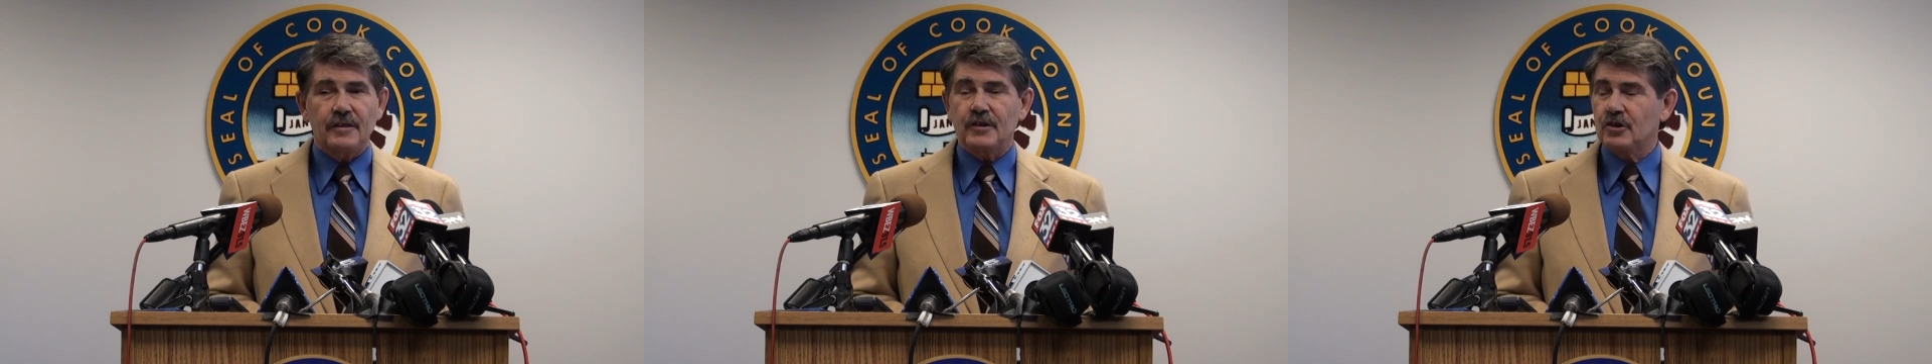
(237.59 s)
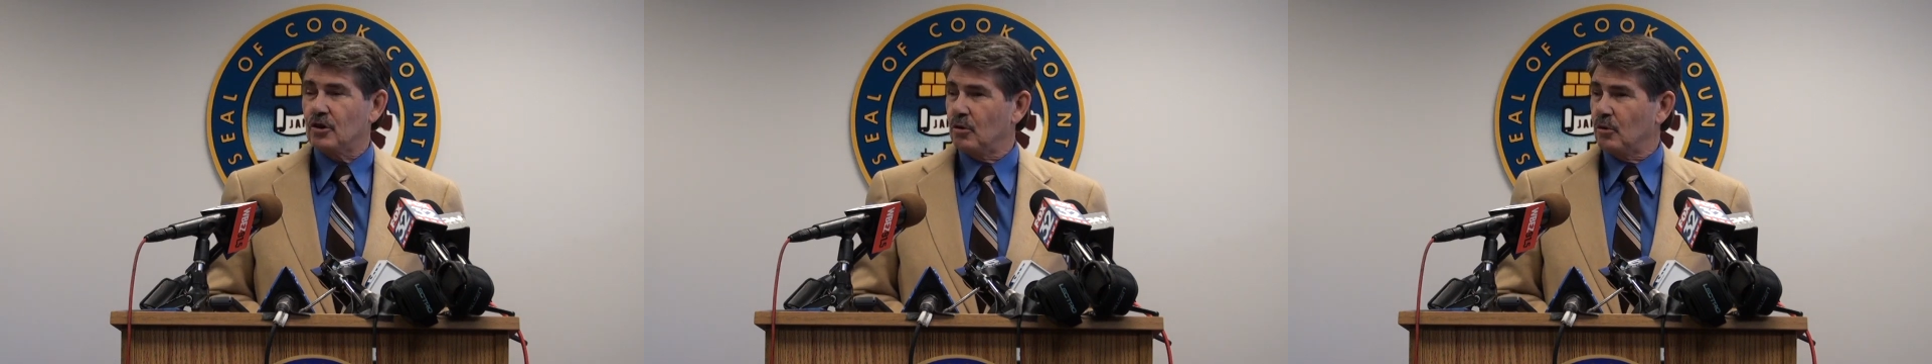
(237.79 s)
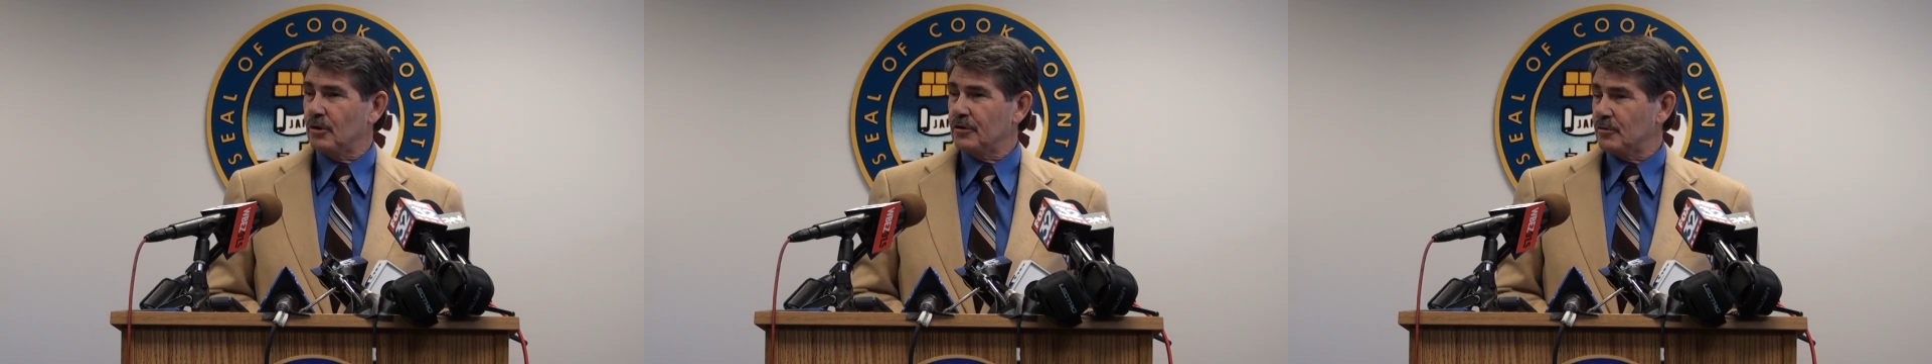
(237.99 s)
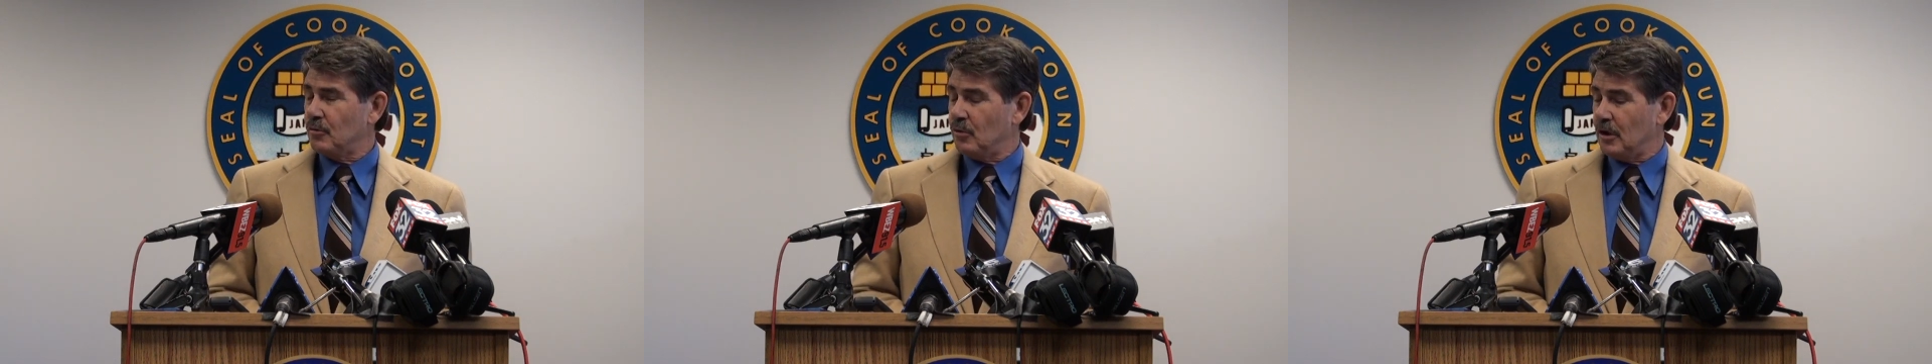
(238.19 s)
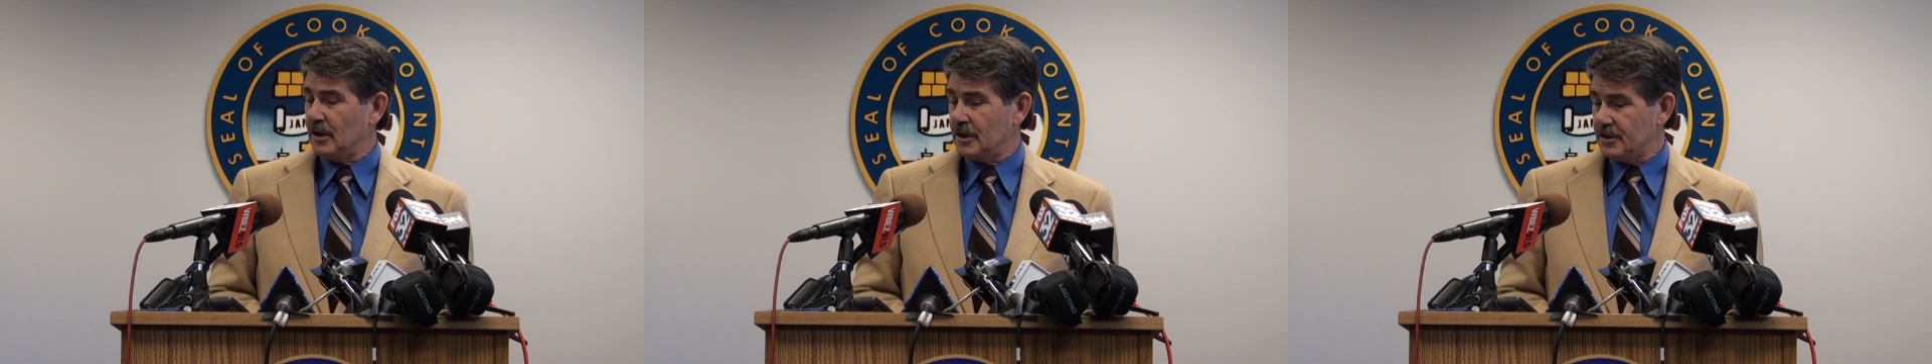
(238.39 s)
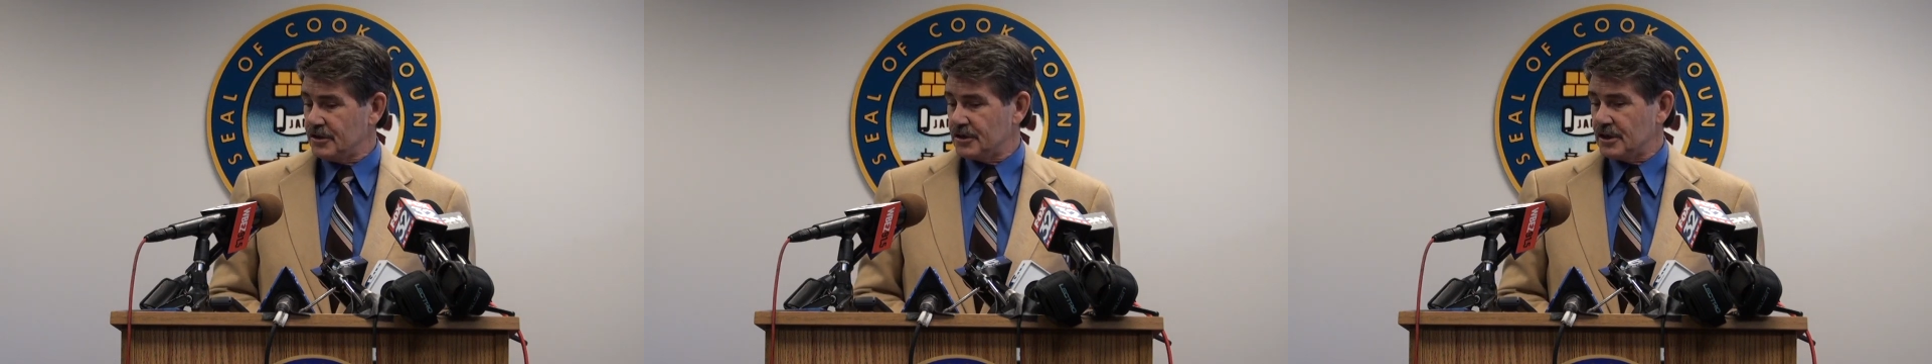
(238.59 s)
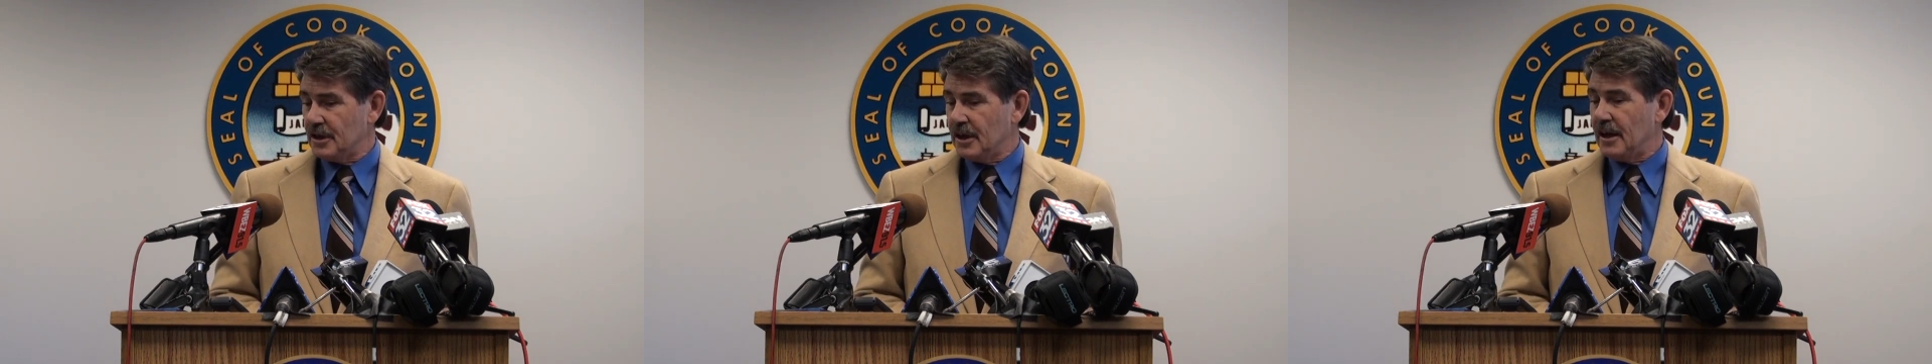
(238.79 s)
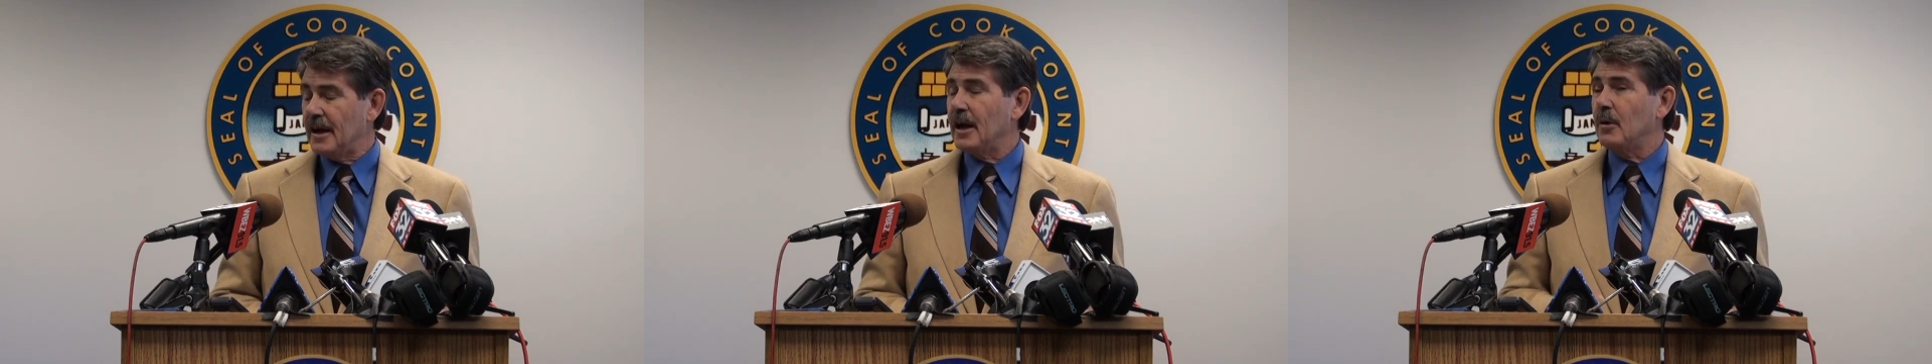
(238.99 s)
The court was
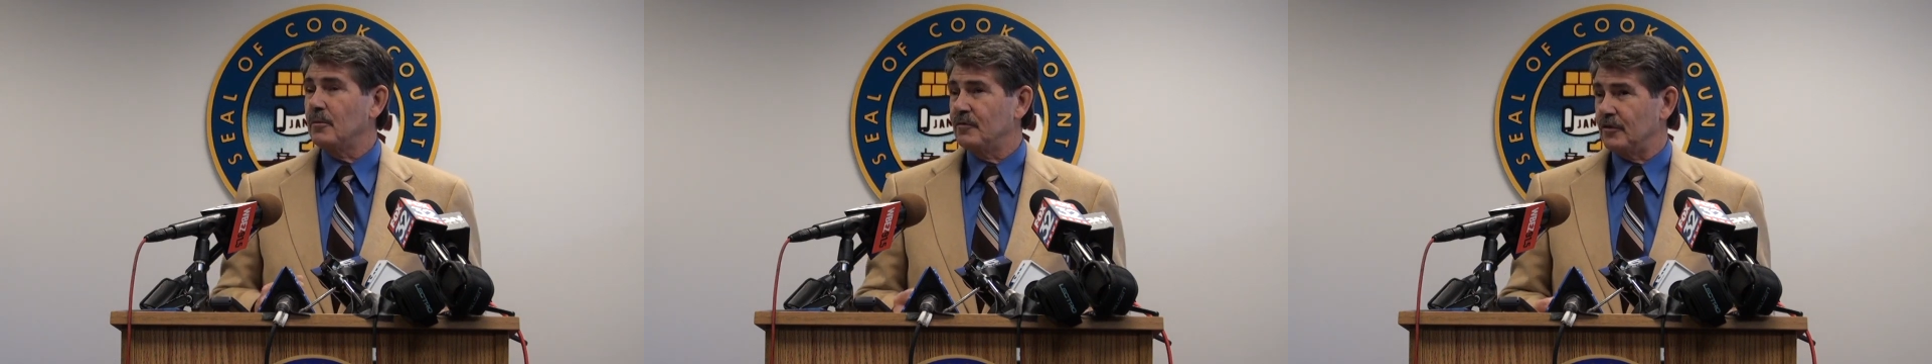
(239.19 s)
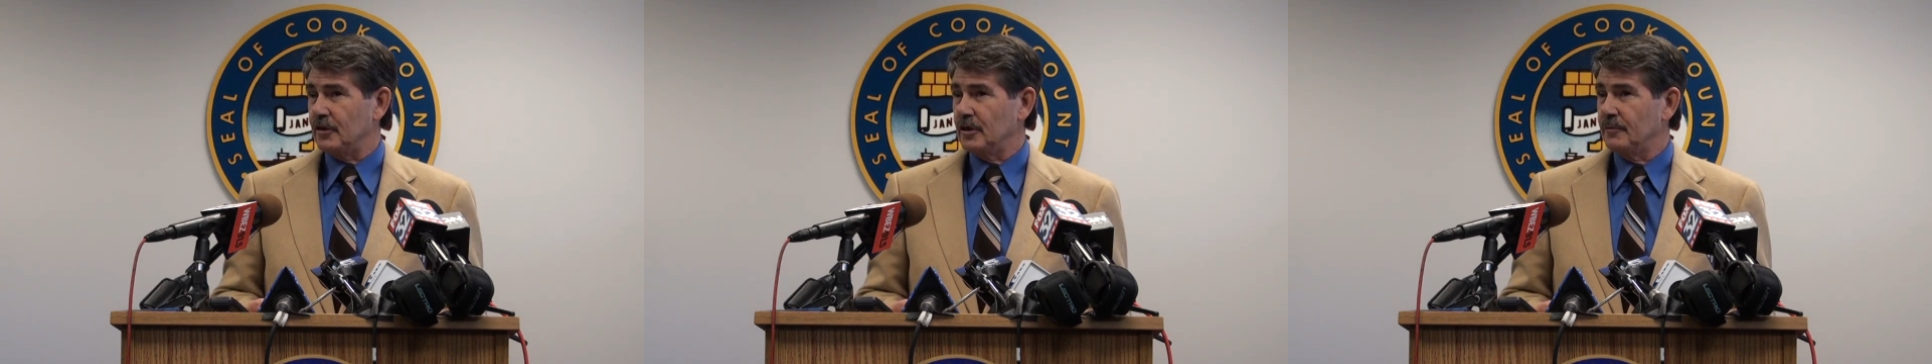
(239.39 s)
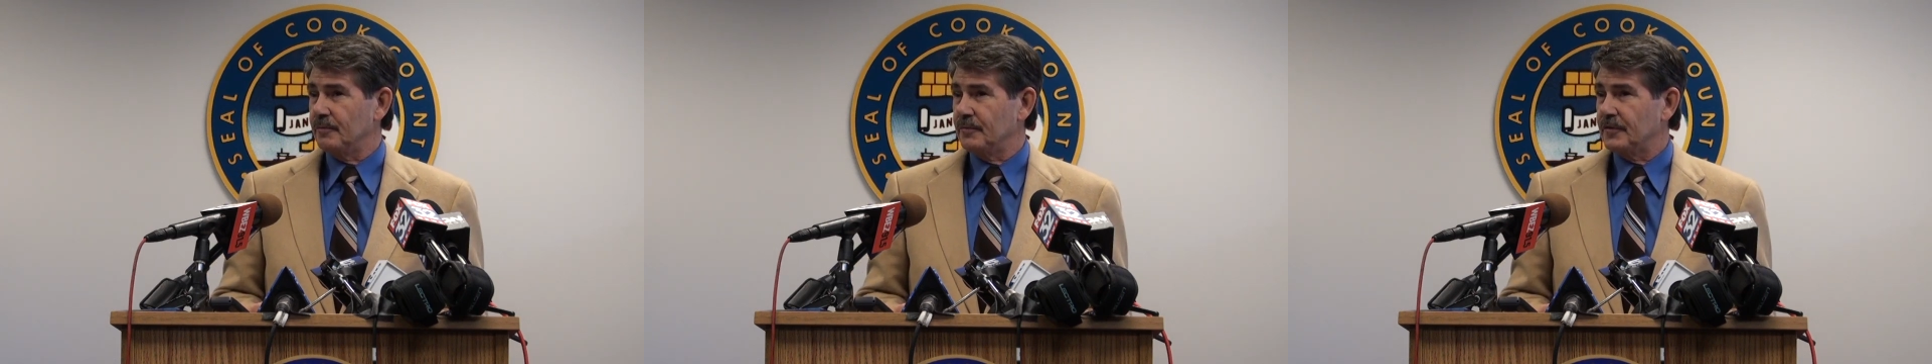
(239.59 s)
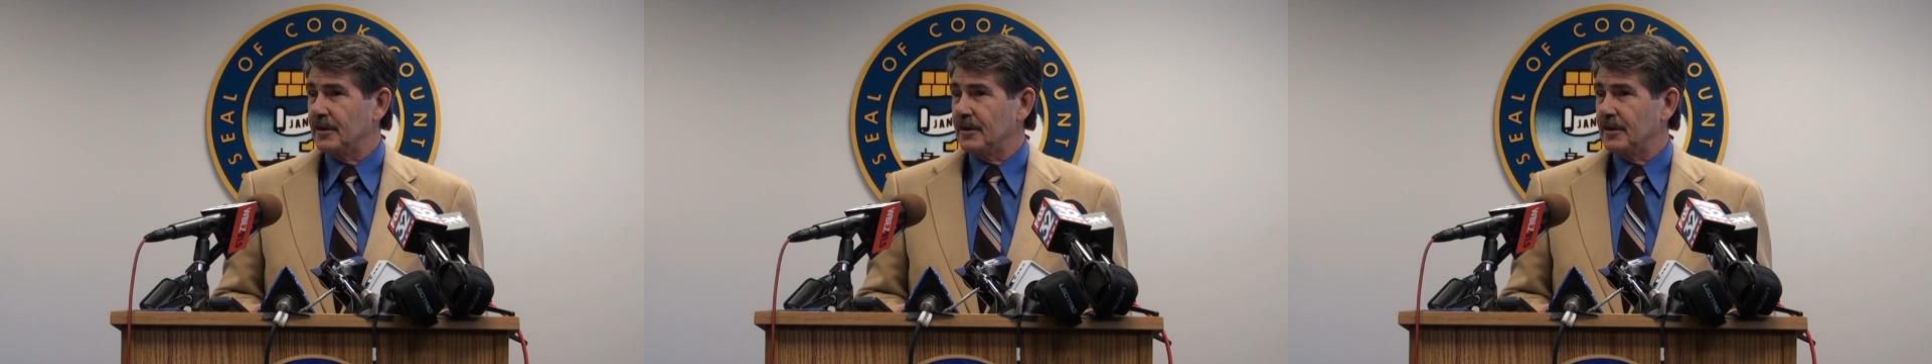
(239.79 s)
helpful.